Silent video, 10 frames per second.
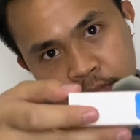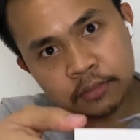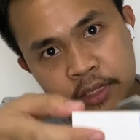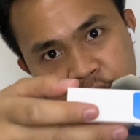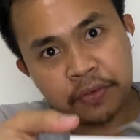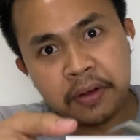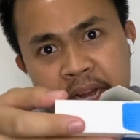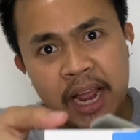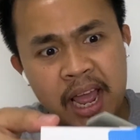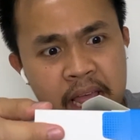It's very
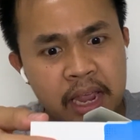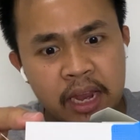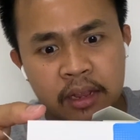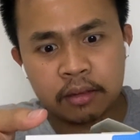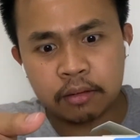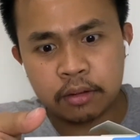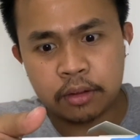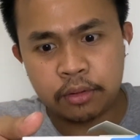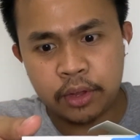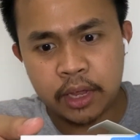light.
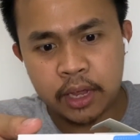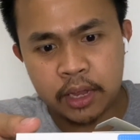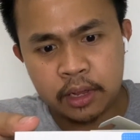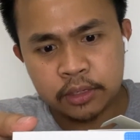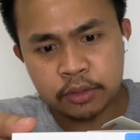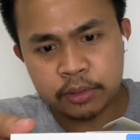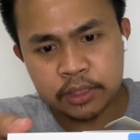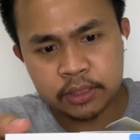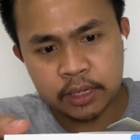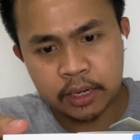Okay, so what's
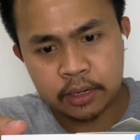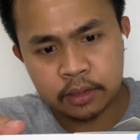inside?